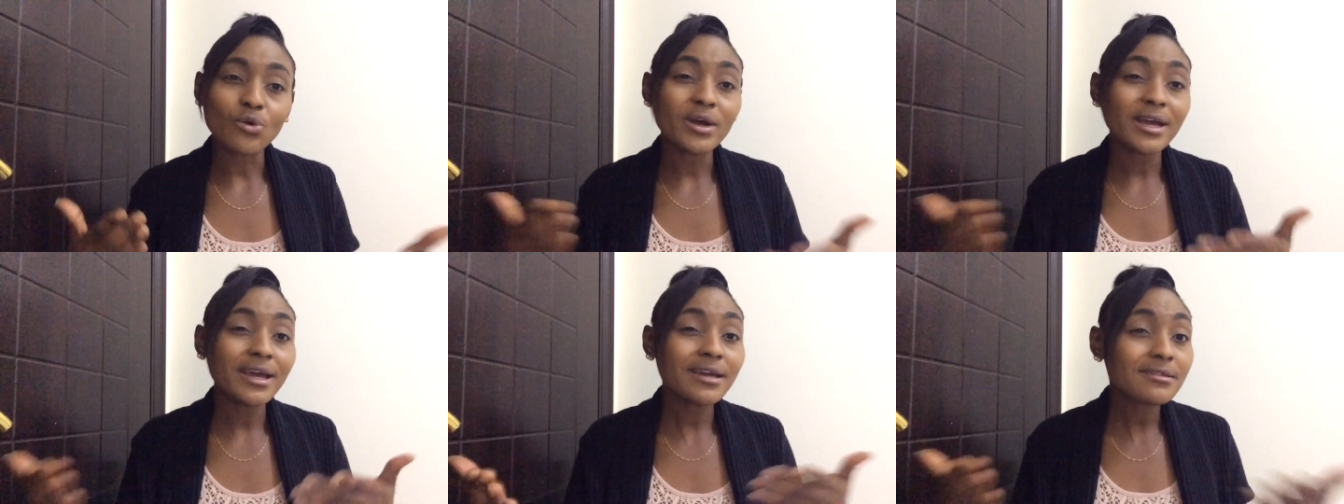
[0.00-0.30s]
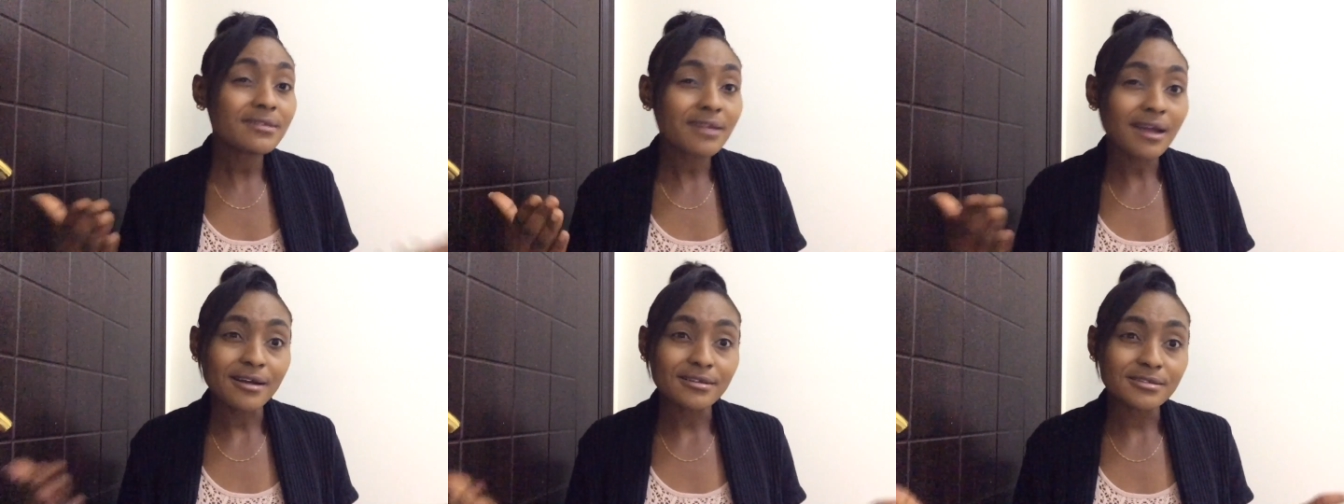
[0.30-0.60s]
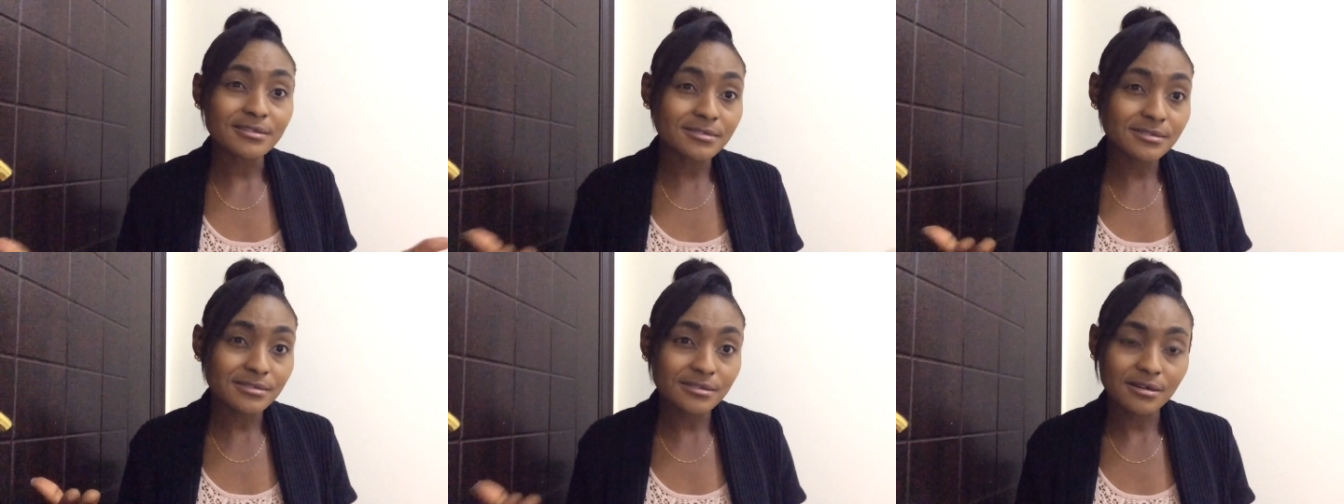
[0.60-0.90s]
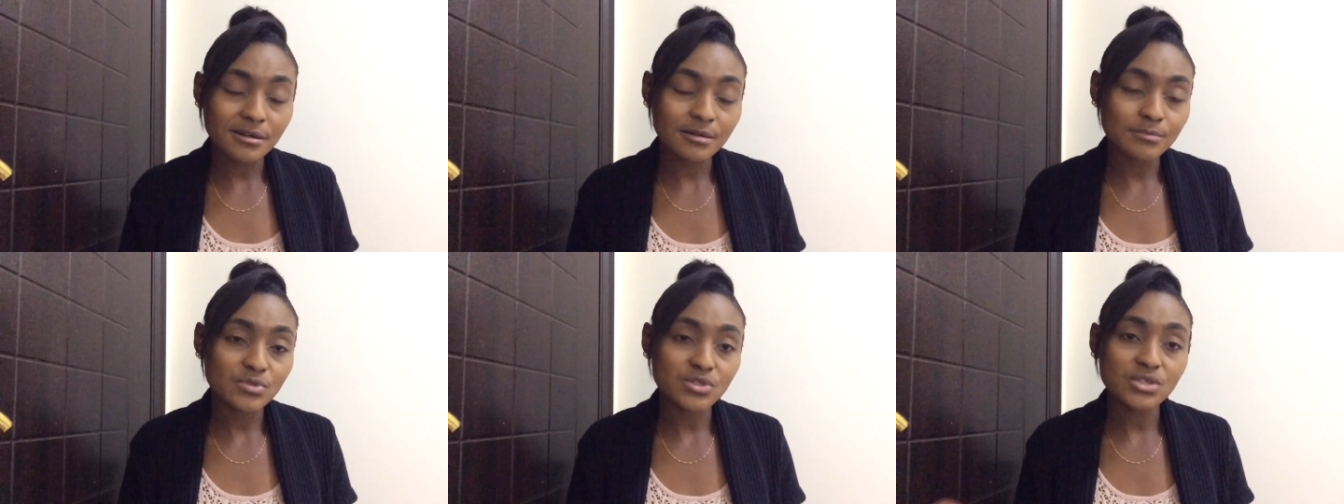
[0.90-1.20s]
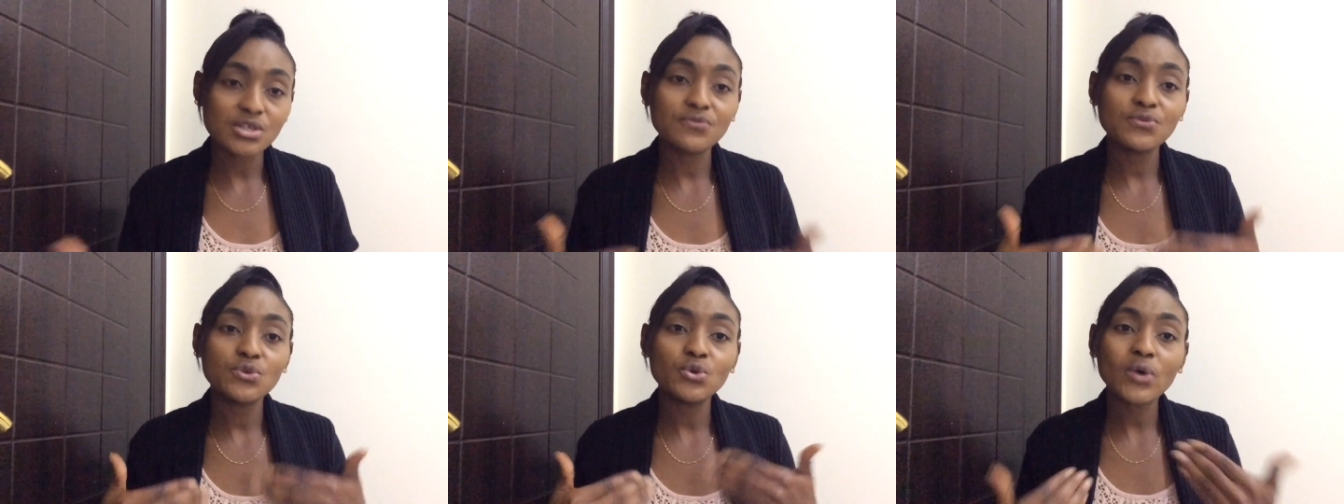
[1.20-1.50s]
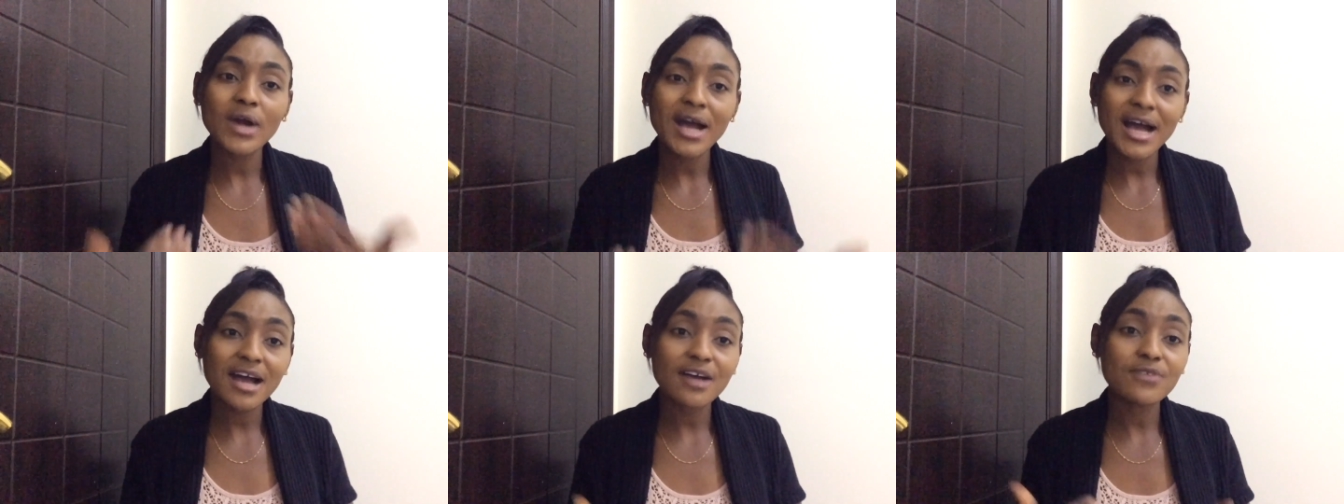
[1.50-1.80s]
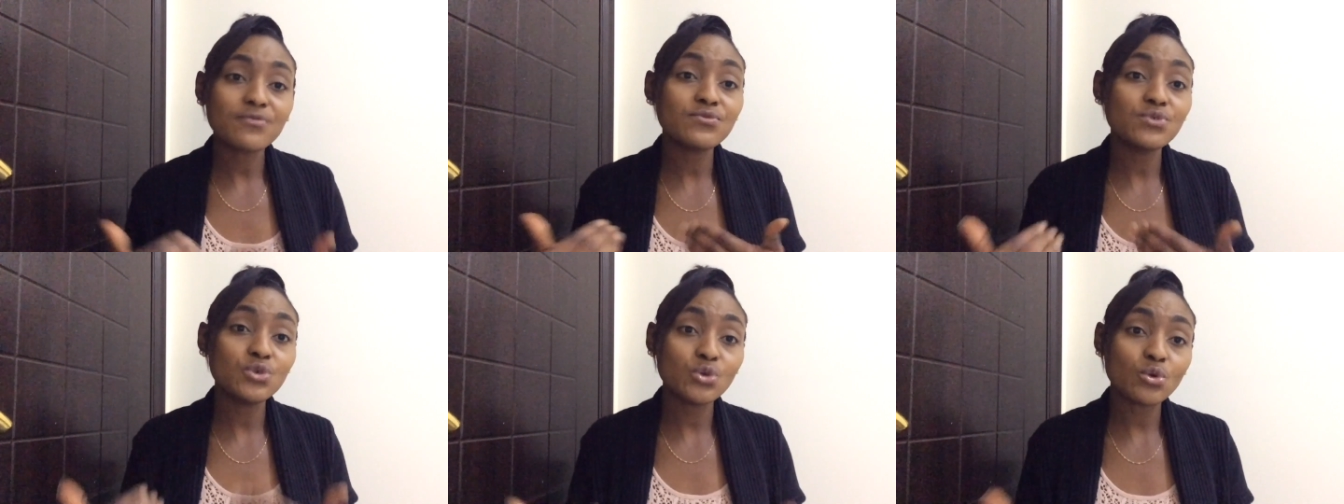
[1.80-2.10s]
8,000 dirhams if you have
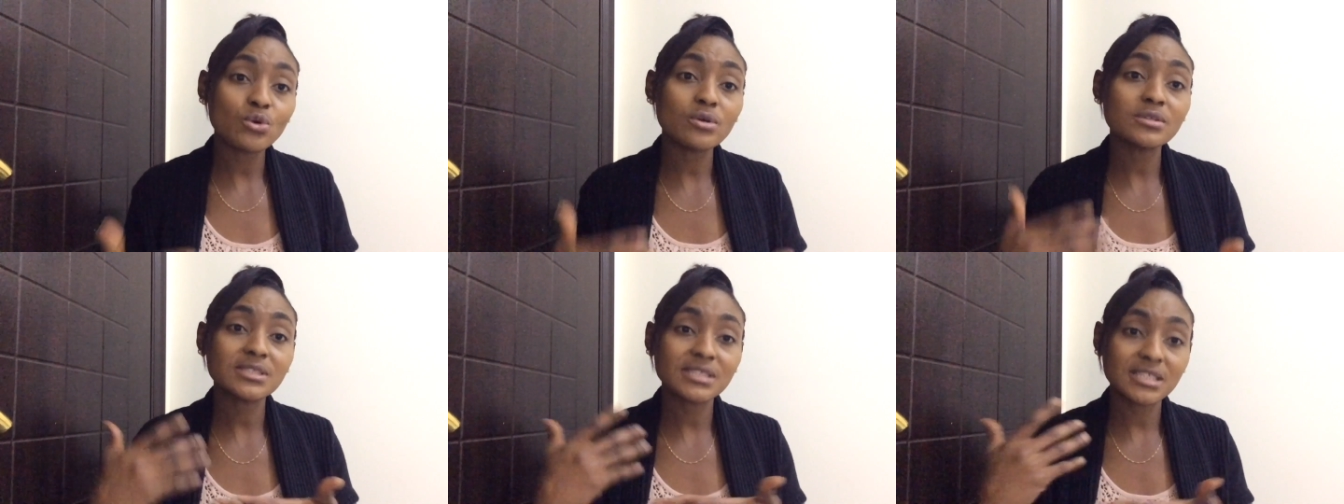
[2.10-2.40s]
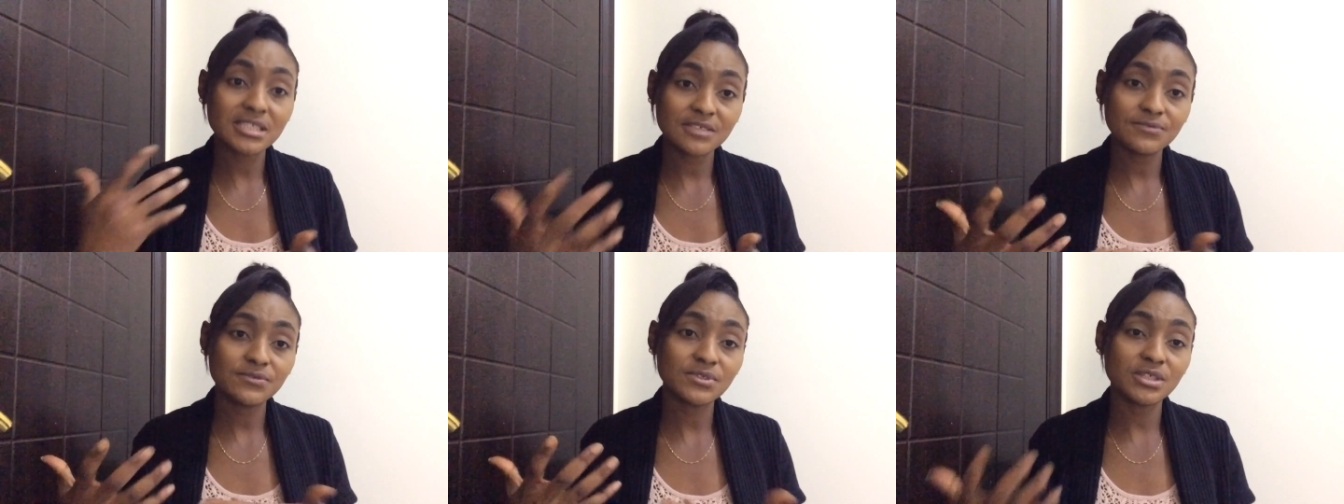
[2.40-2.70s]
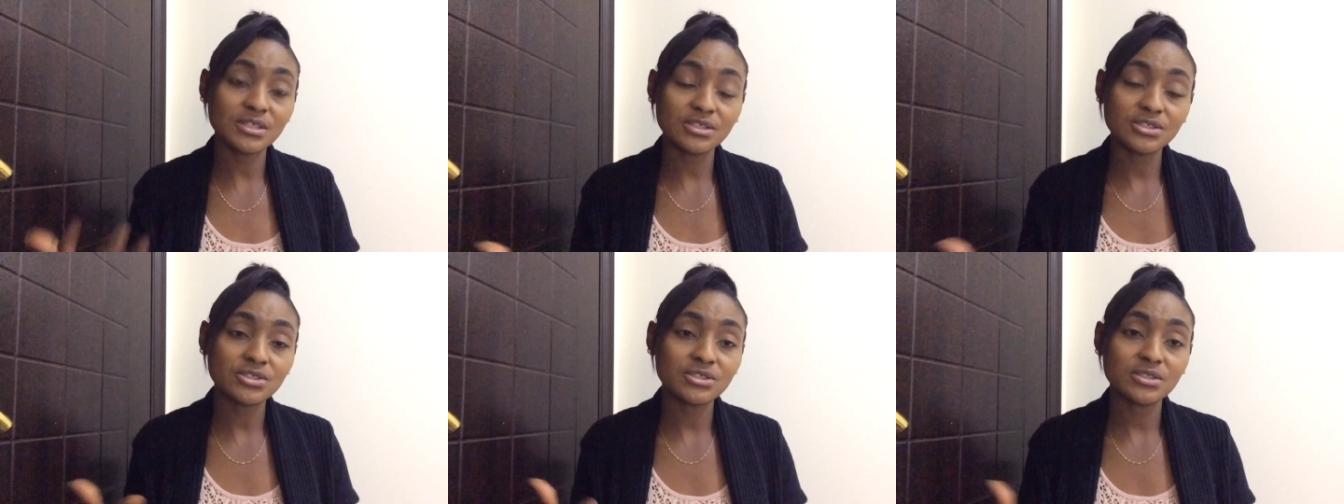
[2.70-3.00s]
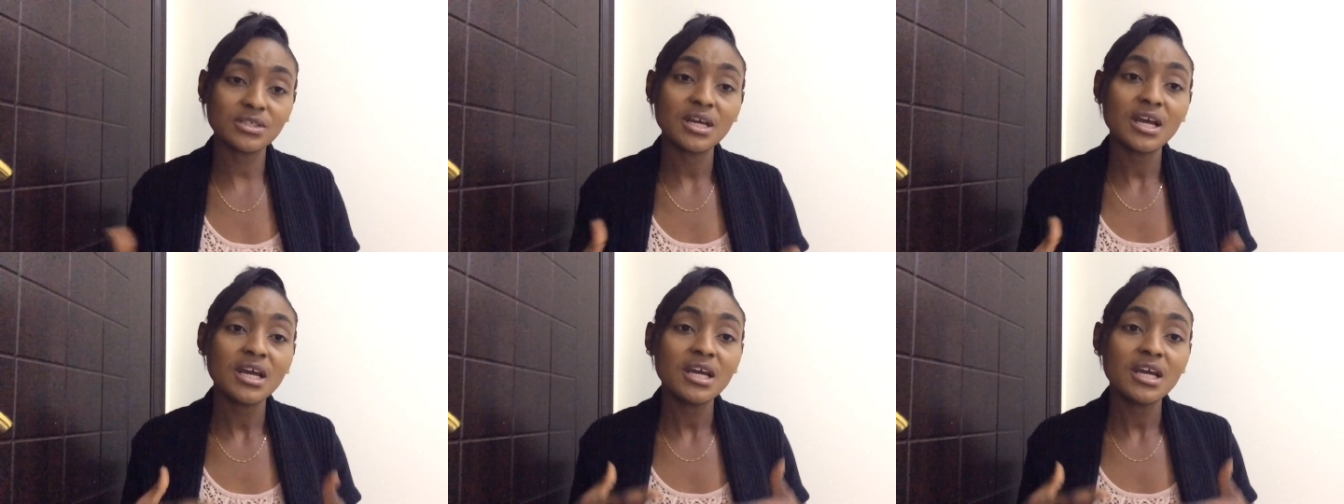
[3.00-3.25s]
your certification.